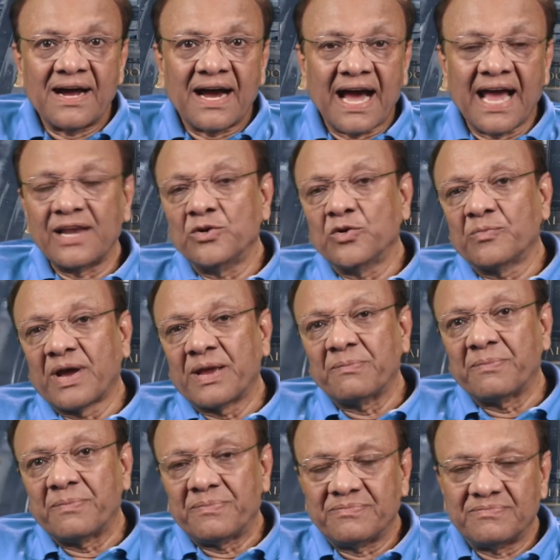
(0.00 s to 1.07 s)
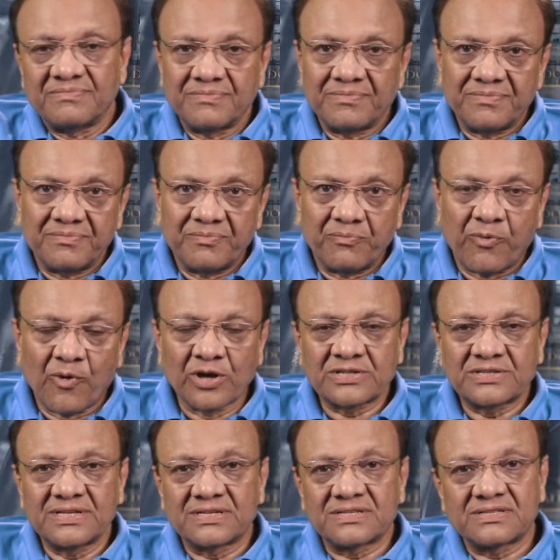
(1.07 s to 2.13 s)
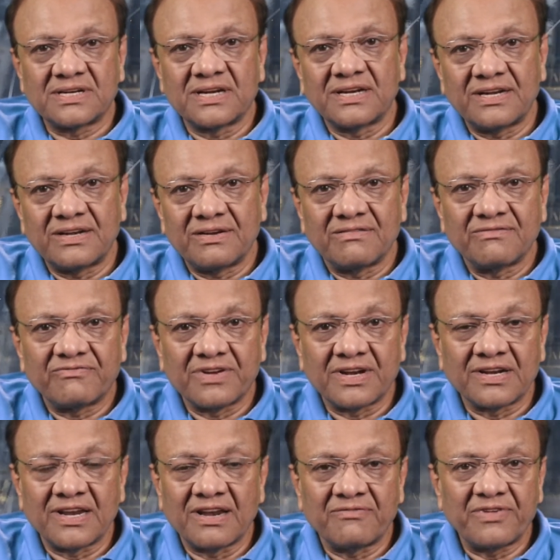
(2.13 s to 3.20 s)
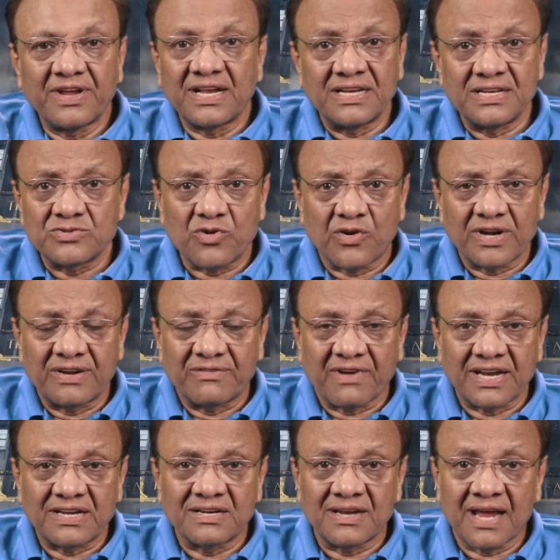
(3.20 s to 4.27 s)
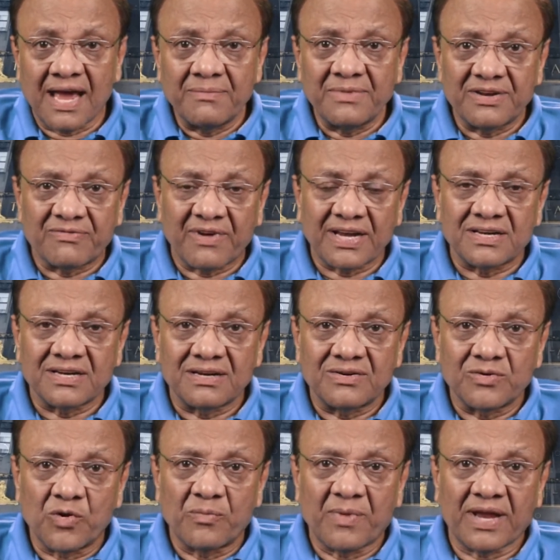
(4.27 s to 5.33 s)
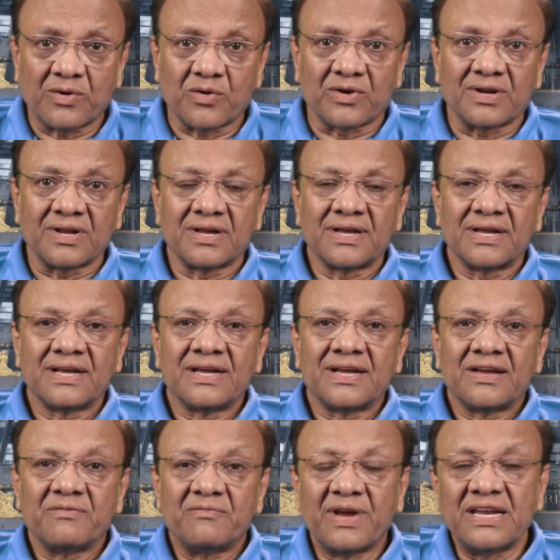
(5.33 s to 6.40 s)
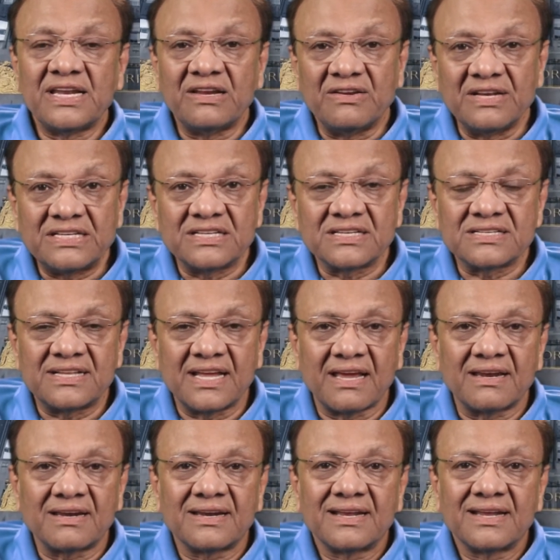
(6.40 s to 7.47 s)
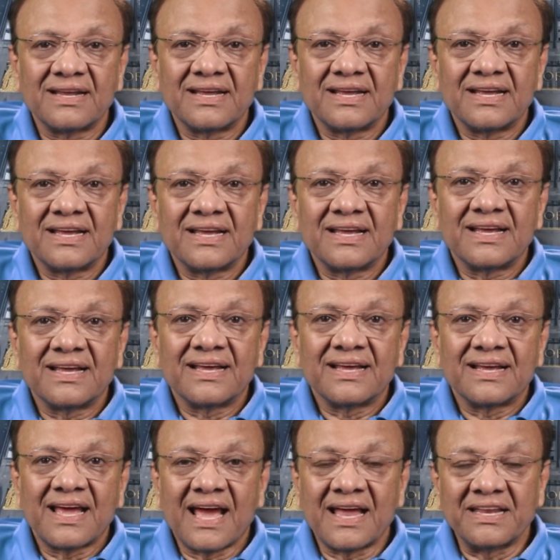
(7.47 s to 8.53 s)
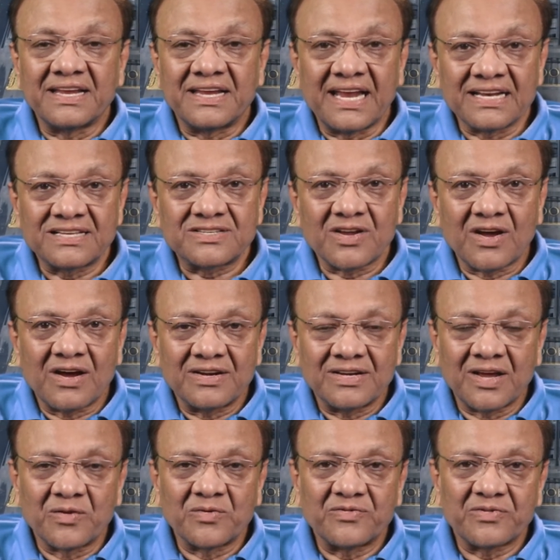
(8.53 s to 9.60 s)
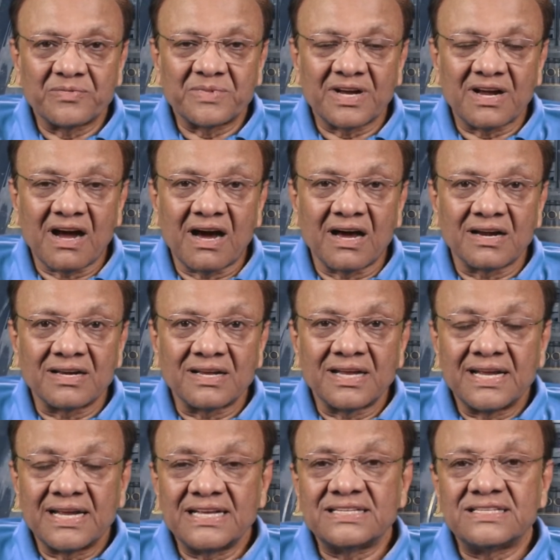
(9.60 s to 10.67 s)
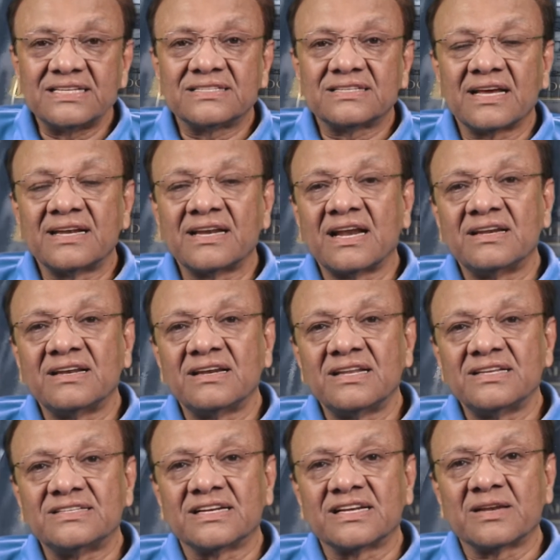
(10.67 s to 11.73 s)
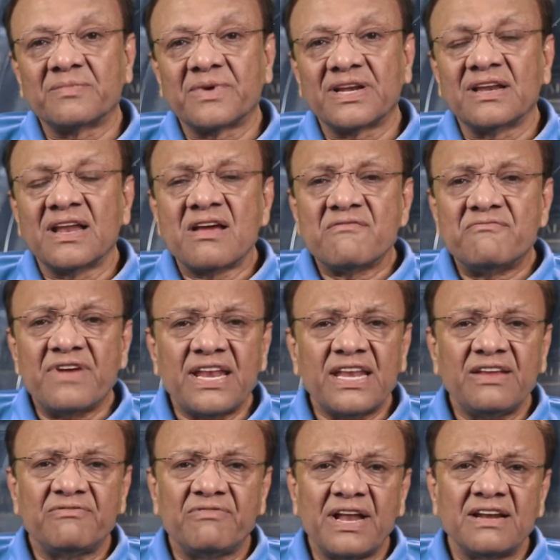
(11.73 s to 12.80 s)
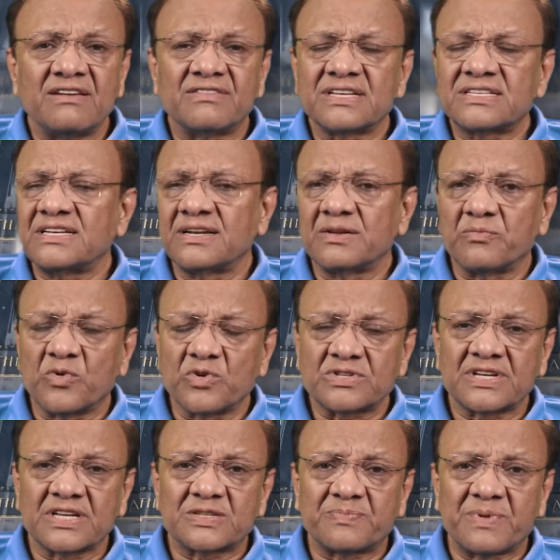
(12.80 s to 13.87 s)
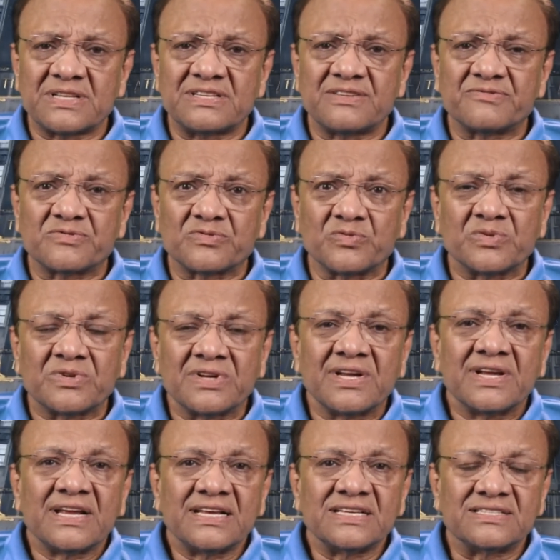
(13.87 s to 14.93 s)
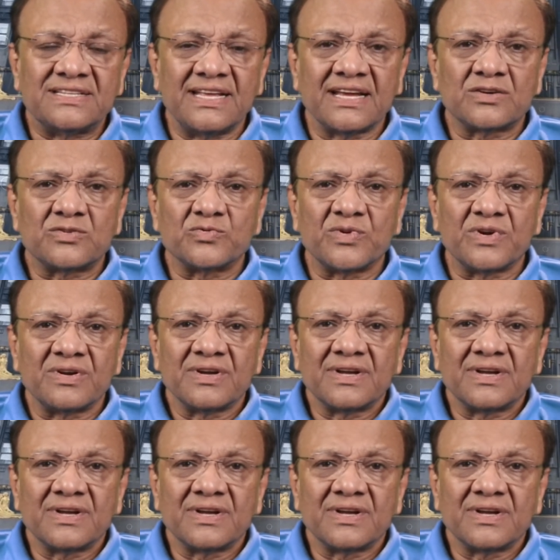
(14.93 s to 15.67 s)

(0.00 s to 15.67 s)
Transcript: I know my boss is still in Philadelphia. He's not invited. I'm invited. Oh my God. When he reaches there and he gets down from the car, he sees an elderly gentleman, very well dressed in a most expensive suit, is there to